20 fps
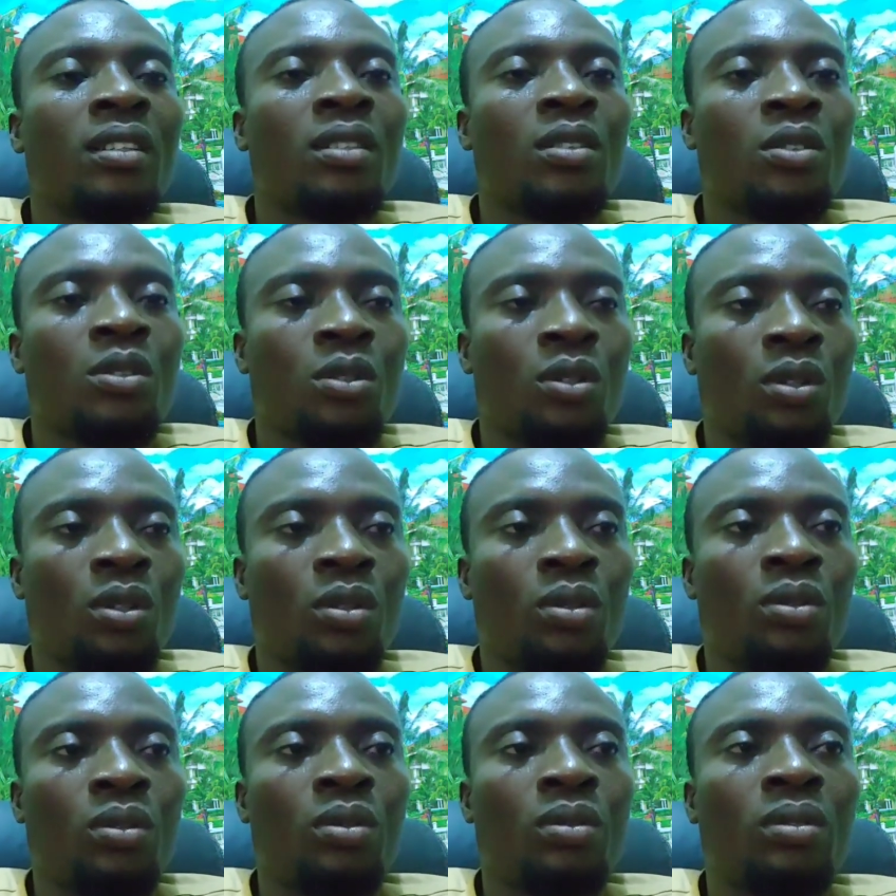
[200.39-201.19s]

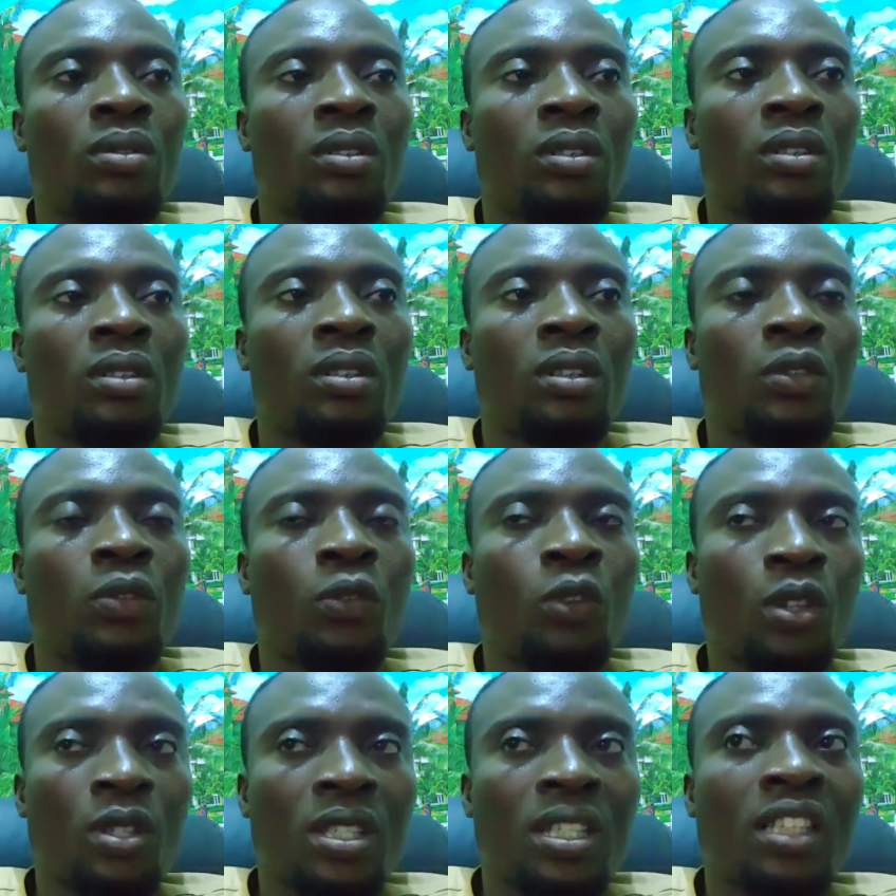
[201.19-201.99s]
So the
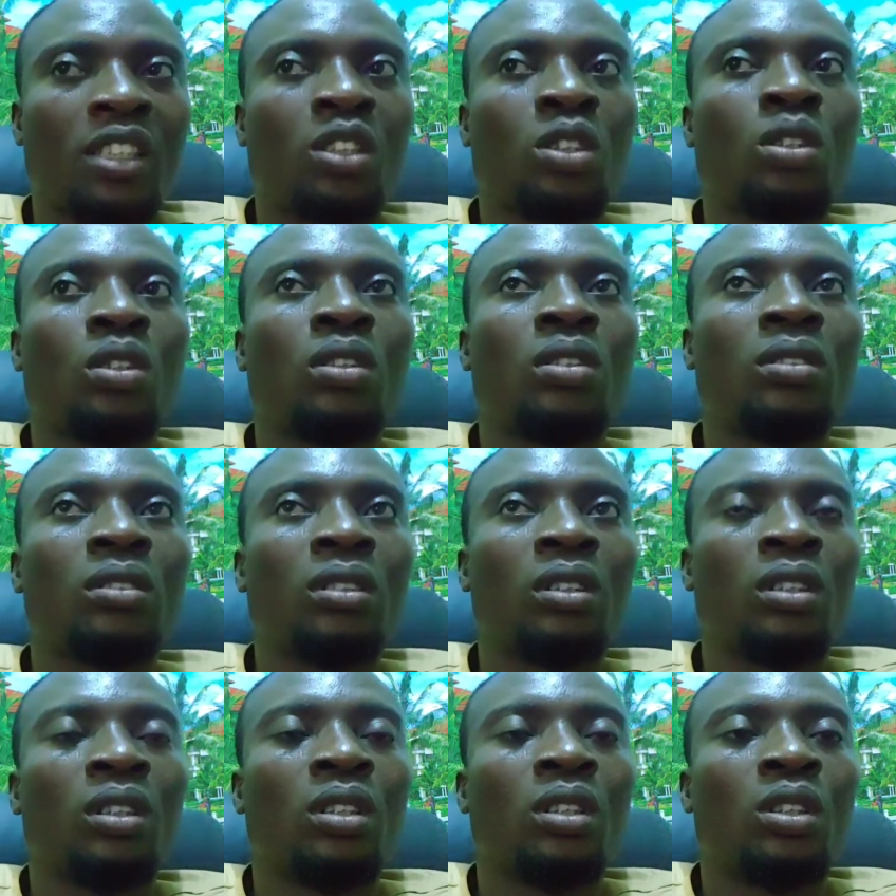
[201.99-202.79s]
first section
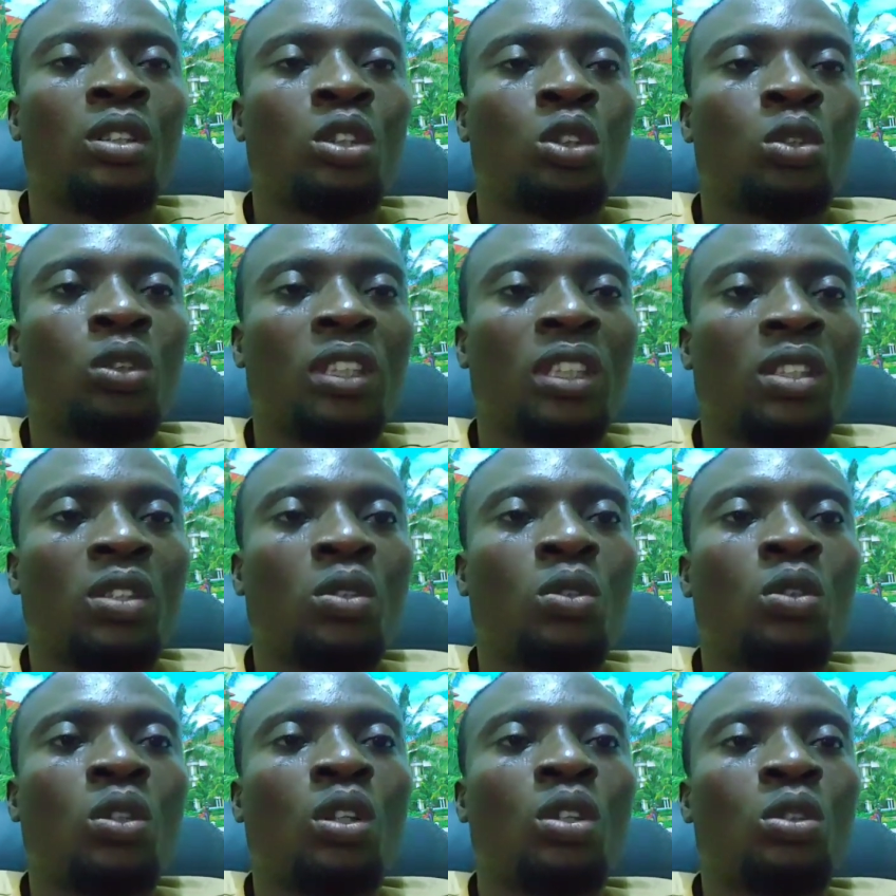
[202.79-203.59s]
should
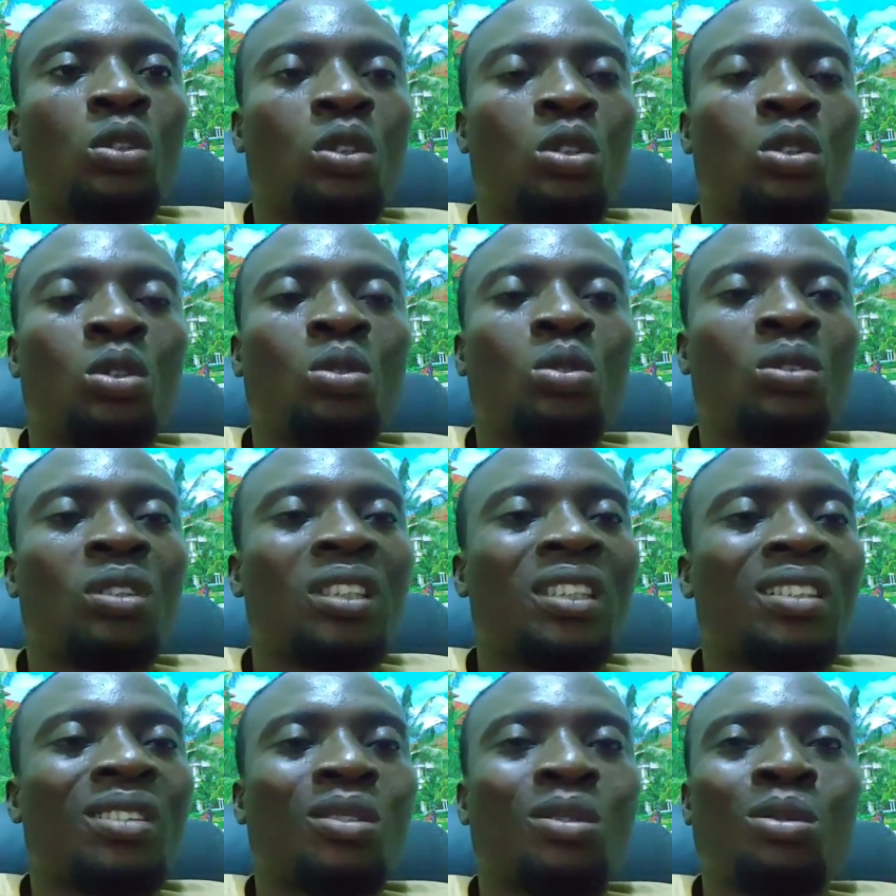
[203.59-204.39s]
include, or they shouldn't
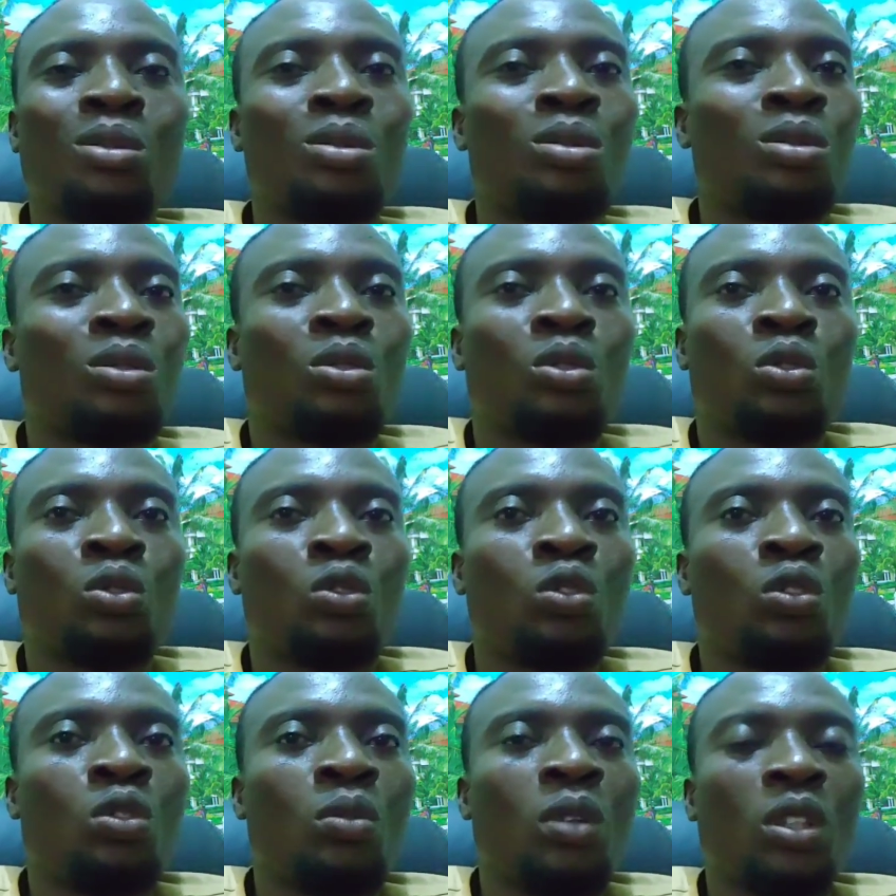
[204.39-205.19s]
include
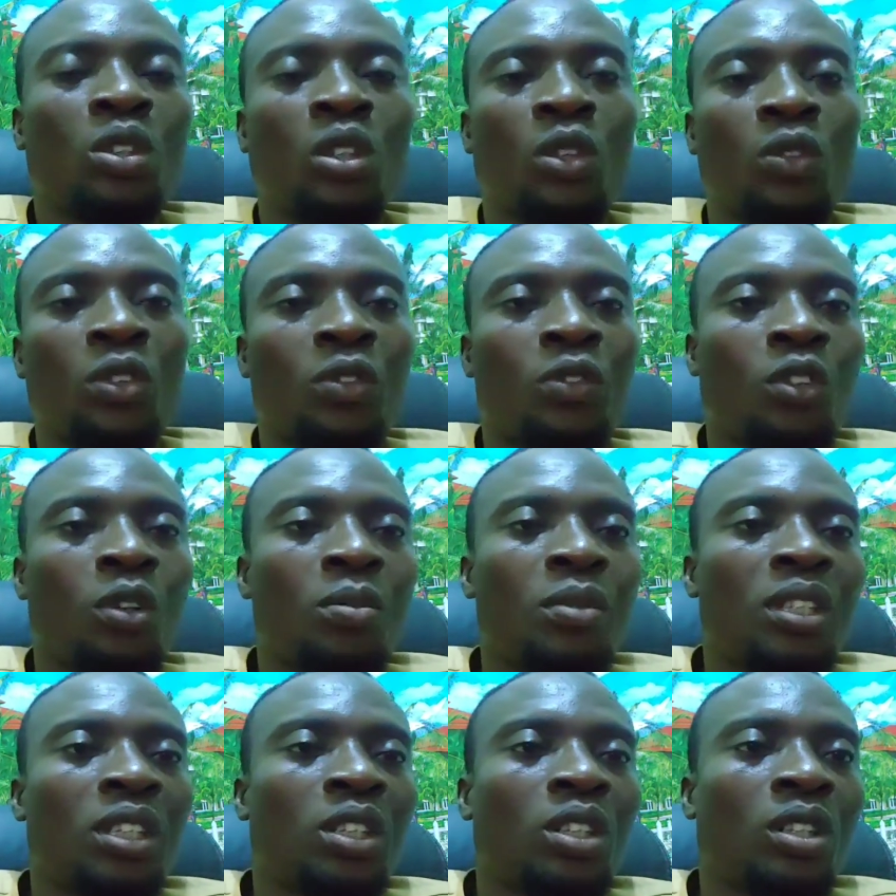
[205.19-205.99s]
too much of
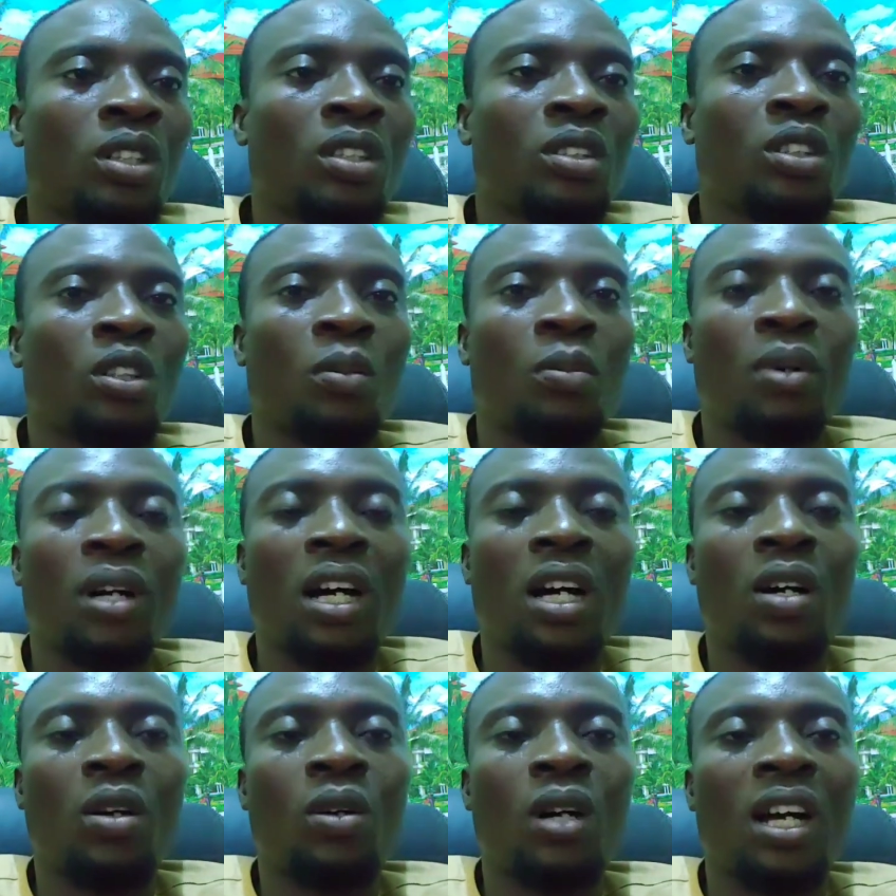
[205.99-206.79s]
information, your
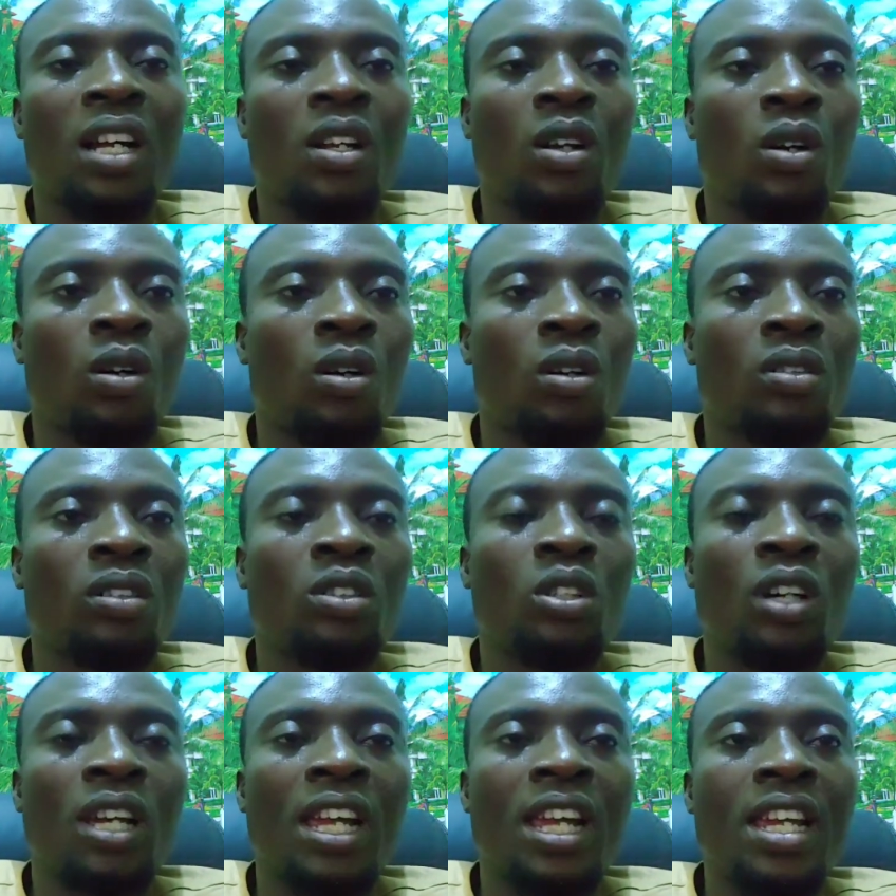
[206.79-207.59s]
bio and all.
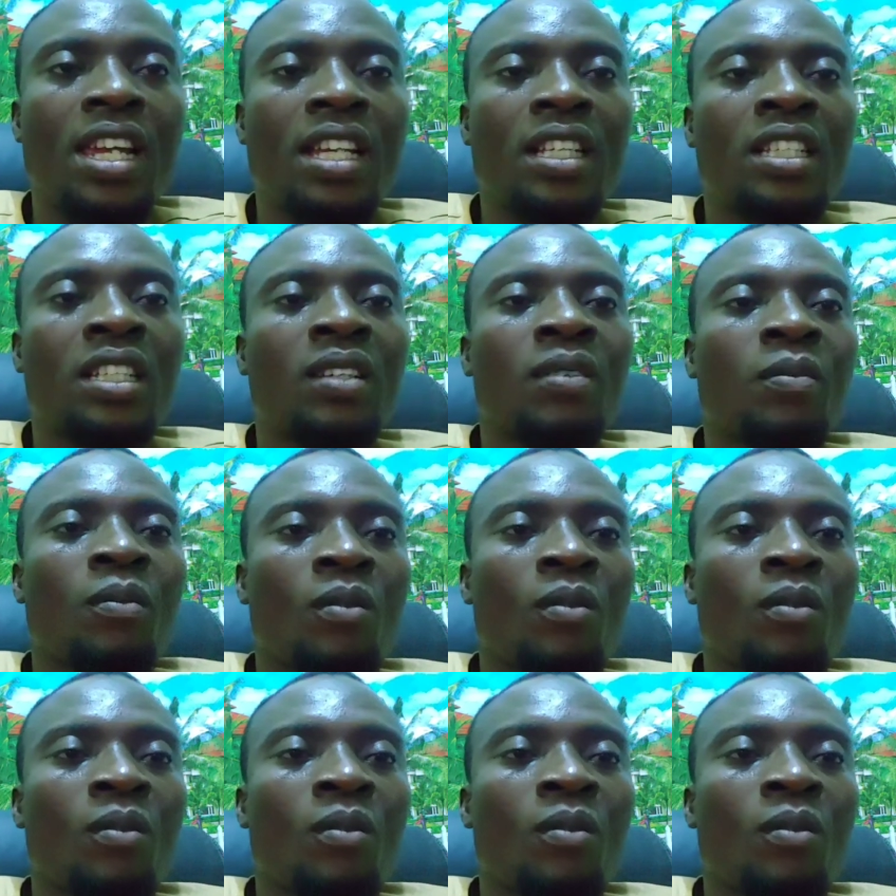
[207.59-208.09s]
Your age,